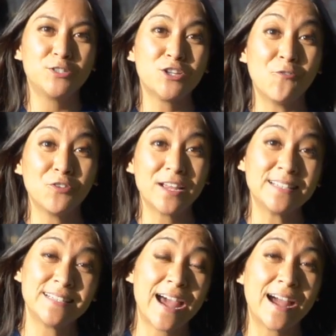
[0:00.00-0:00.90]
Don't
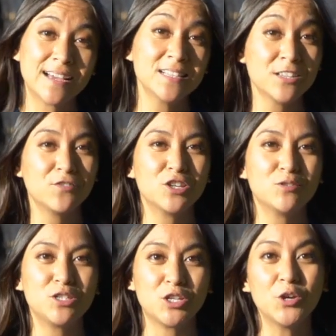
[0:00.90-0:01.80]
forget to tag us if
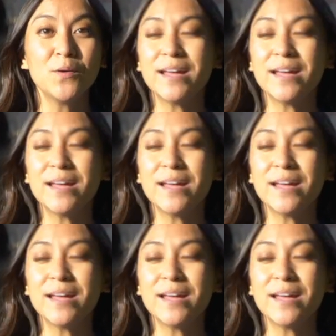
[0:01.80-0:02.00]
you do,